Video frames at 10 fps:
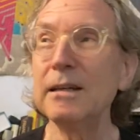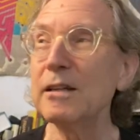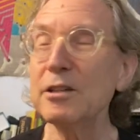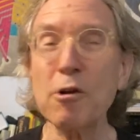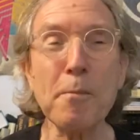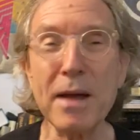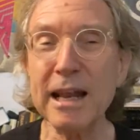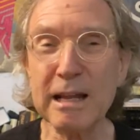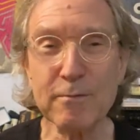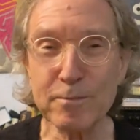There are
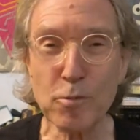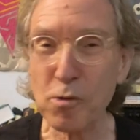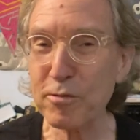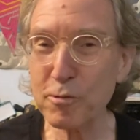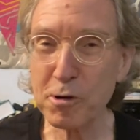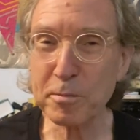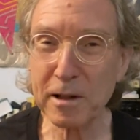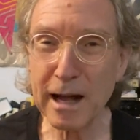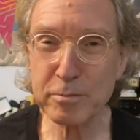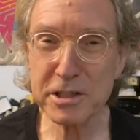many more affordable
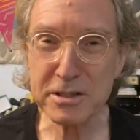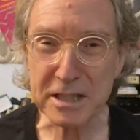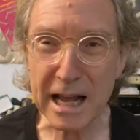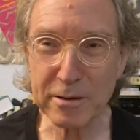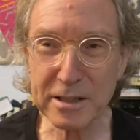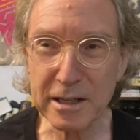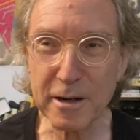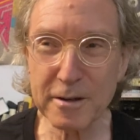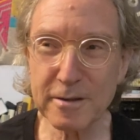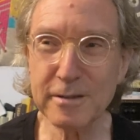options out
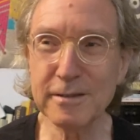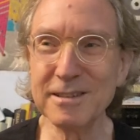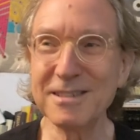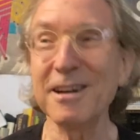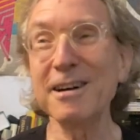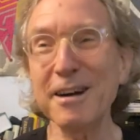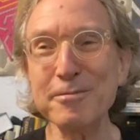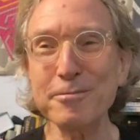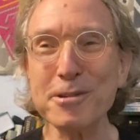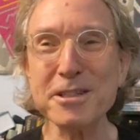there.
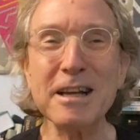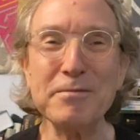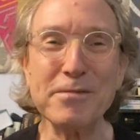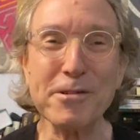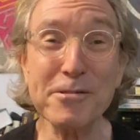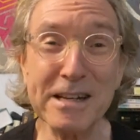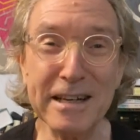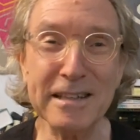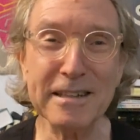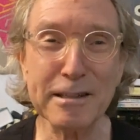Unfortunately, I've never heard
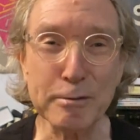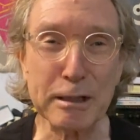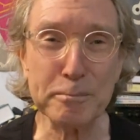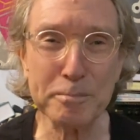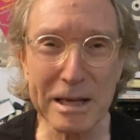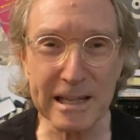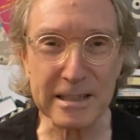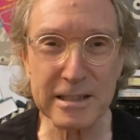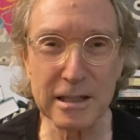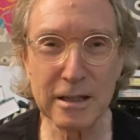any that can
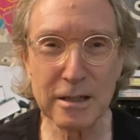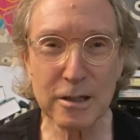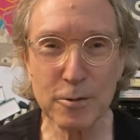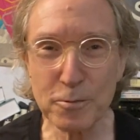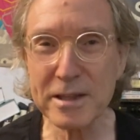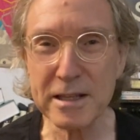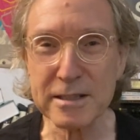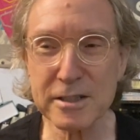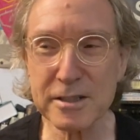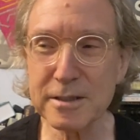compete with
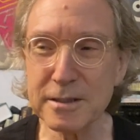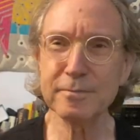this.